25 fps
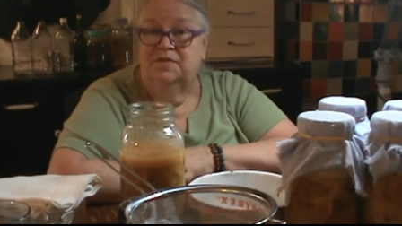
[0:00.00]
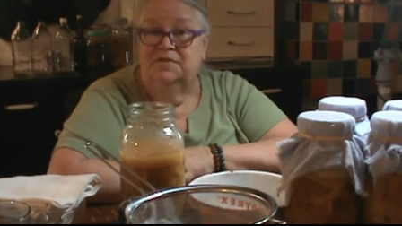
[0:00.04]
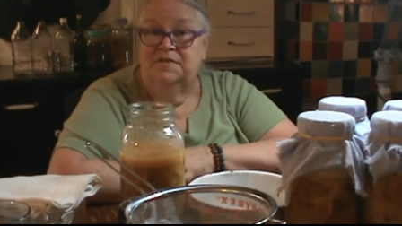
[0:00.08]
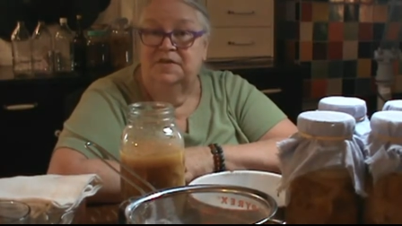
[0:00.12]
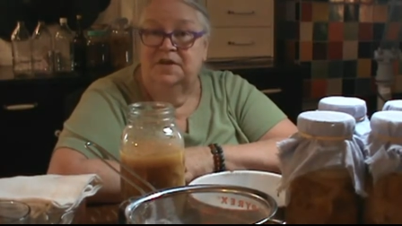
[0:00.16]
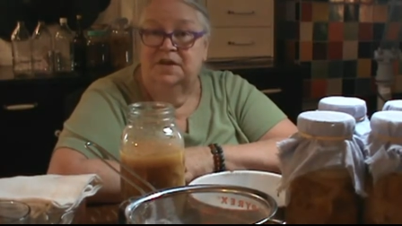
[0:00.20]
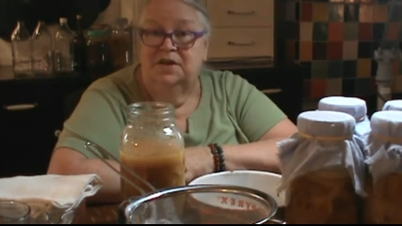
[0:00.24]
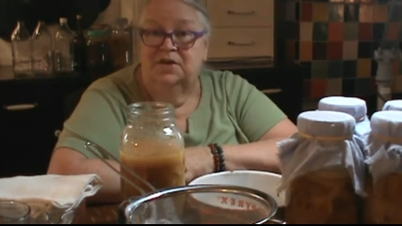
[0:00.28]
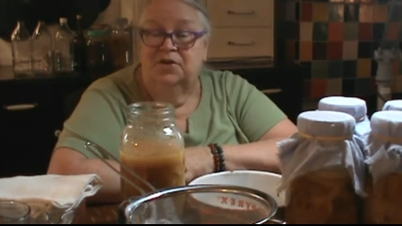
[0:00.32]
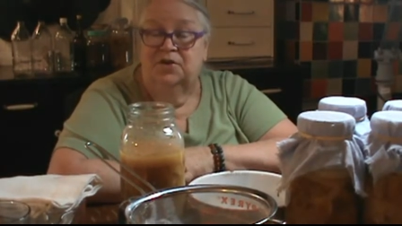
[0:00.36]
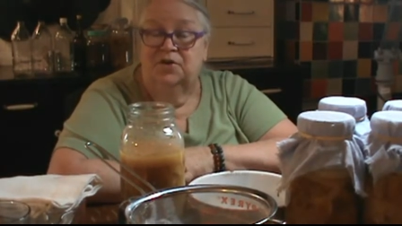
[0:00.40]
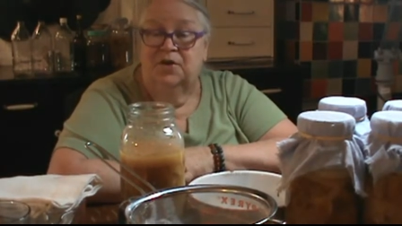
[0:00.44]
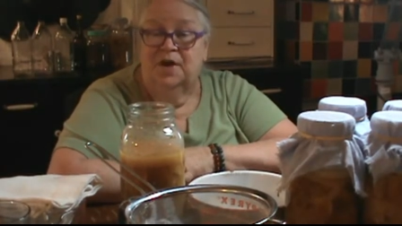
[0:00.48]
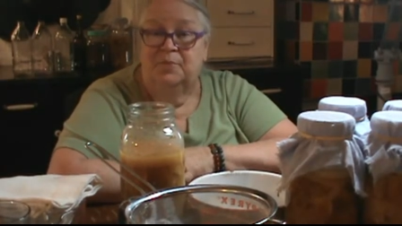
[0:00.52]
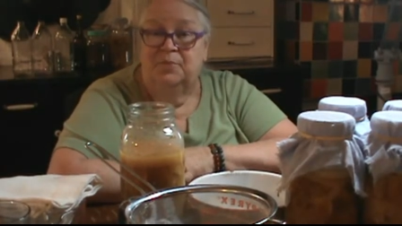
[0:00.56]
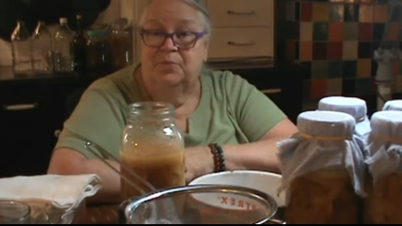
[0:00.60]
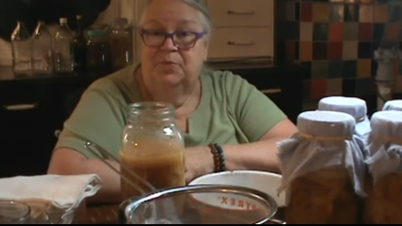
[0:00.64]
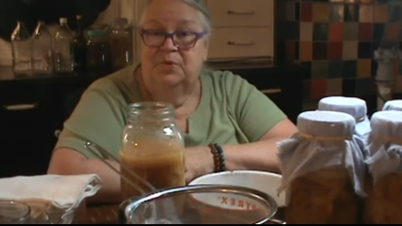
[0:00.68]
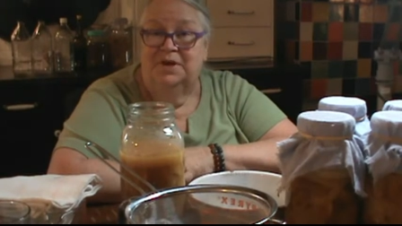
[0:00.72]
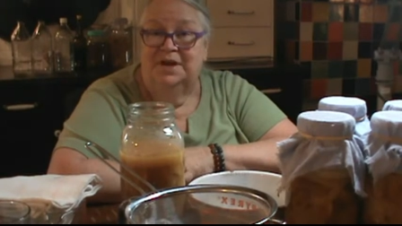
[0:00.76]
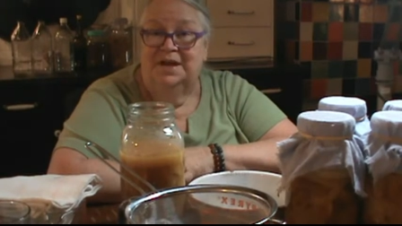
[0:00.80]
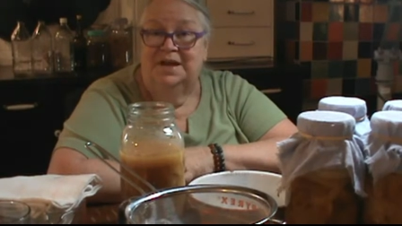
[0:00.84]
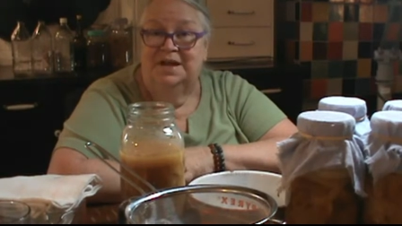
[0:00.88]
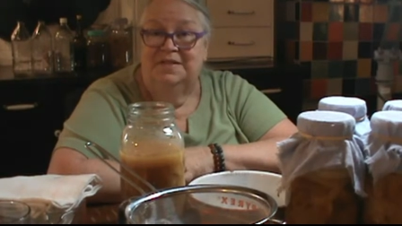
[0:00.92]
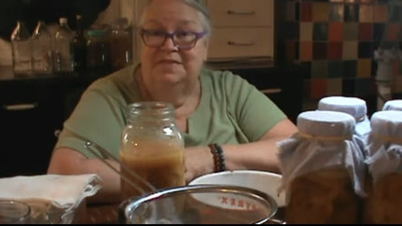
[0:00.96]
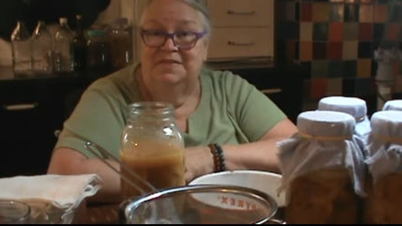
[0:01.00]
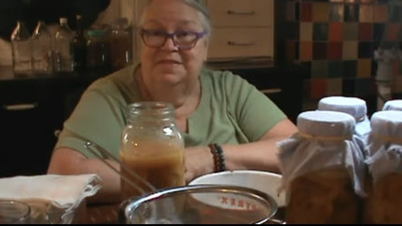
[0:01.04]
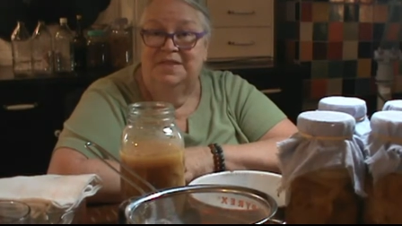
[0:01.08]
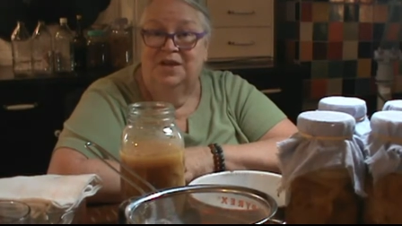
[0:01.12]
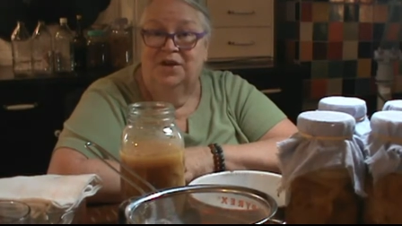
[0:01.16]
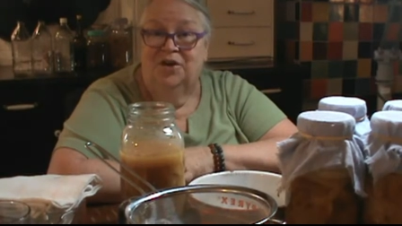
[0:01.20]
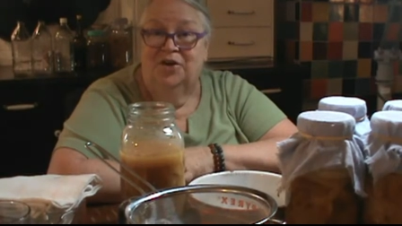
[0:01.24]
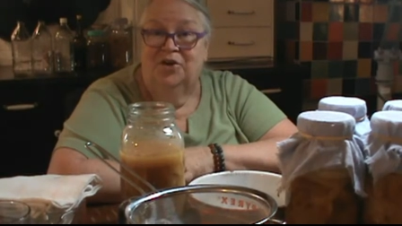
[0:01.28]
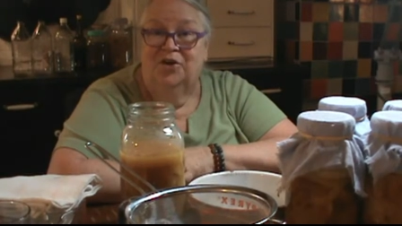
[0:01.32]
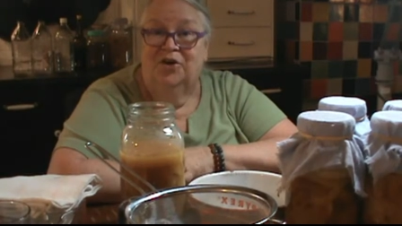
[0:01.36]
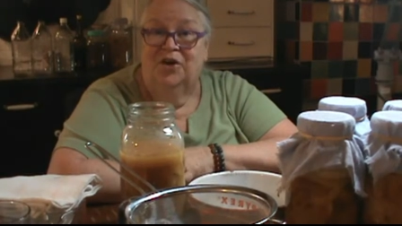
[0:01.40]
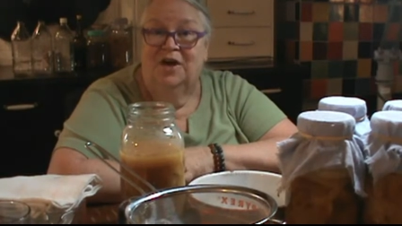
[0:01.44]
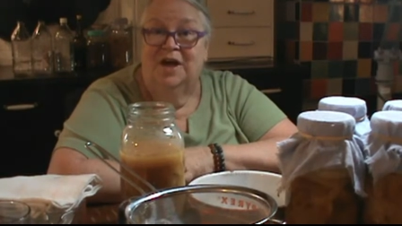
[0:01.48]
vinegar I put in
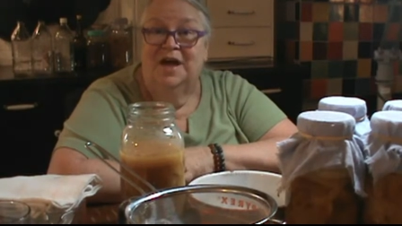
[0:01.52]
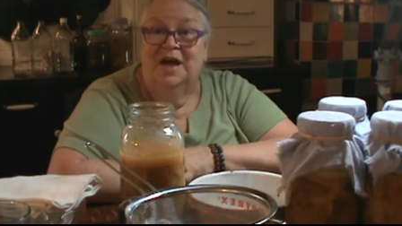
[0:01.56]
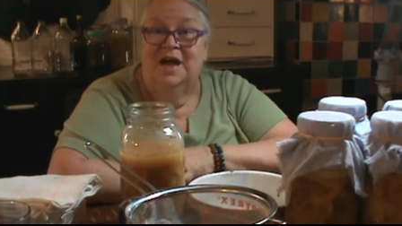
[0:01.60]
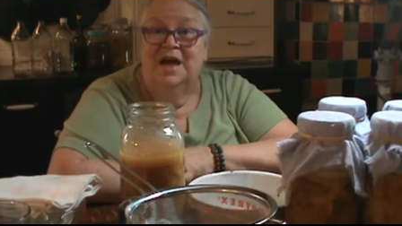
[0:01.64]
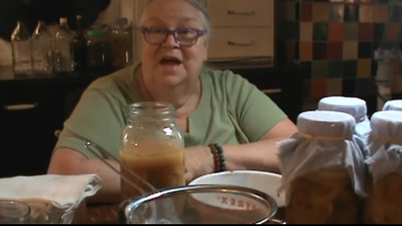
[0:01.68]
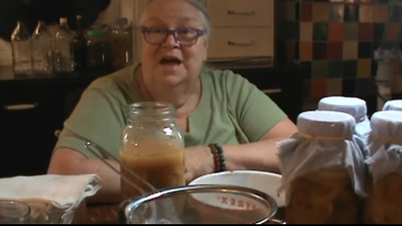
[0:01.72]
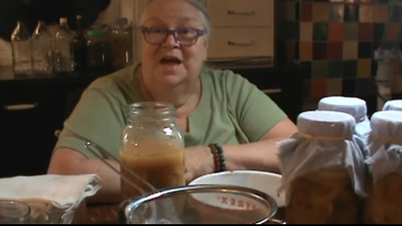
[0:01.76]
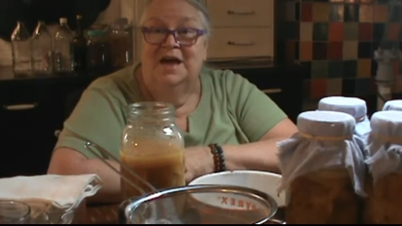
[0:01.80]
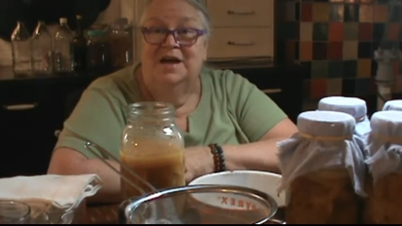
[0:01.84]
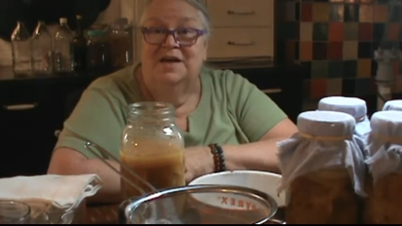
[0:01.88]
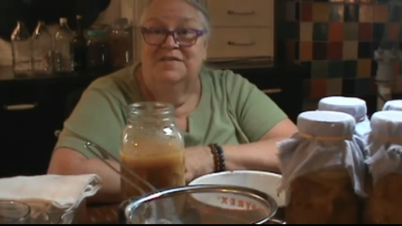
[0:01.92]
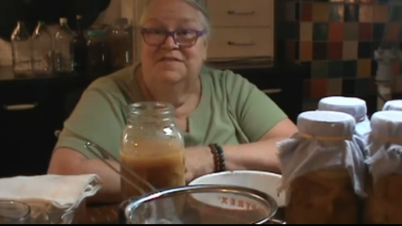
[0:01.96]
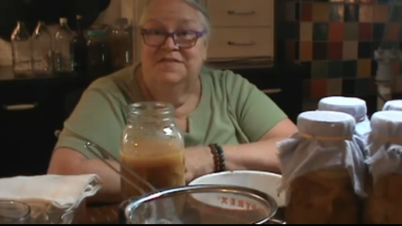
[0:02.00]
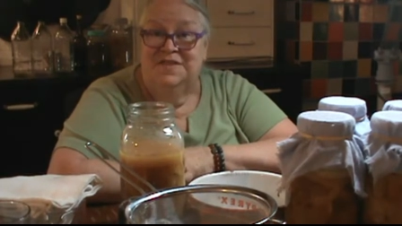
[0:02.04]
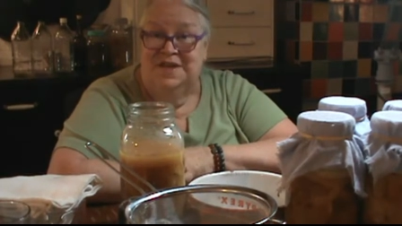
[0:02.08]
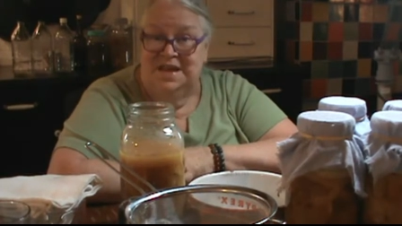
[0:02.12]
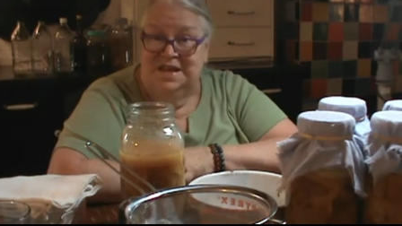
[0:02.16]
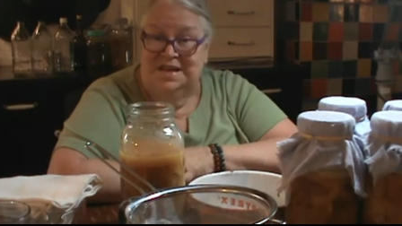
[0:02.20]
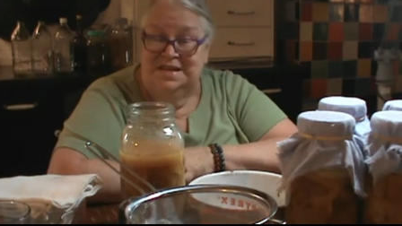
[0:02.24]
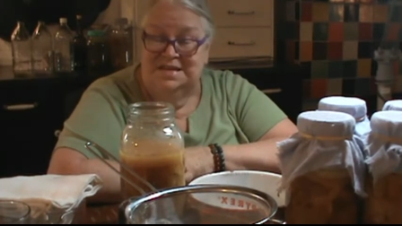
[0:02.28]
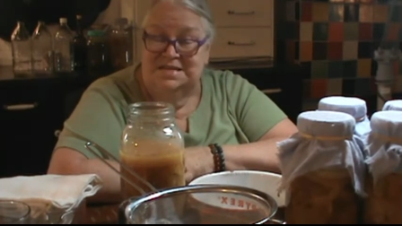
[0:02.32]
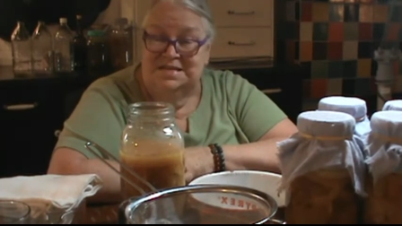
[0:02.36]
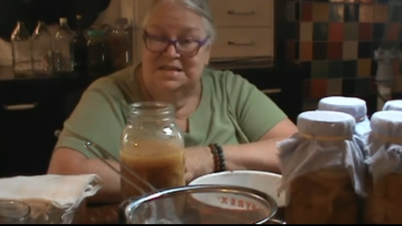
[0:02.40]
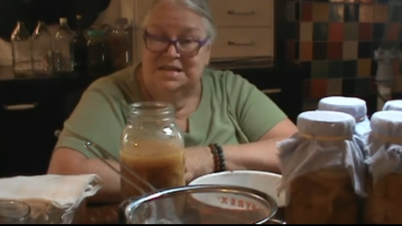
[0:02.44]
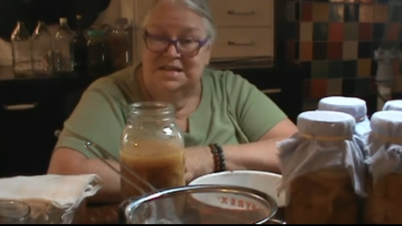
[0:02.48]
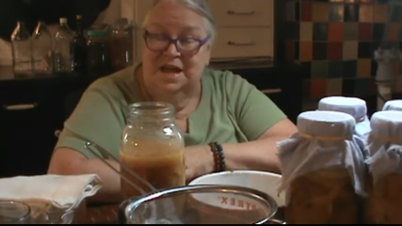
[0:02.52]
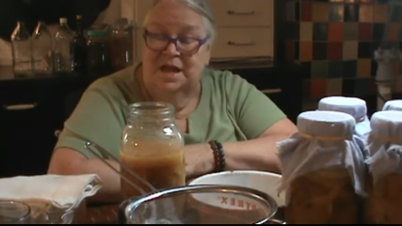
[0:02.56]
their feed.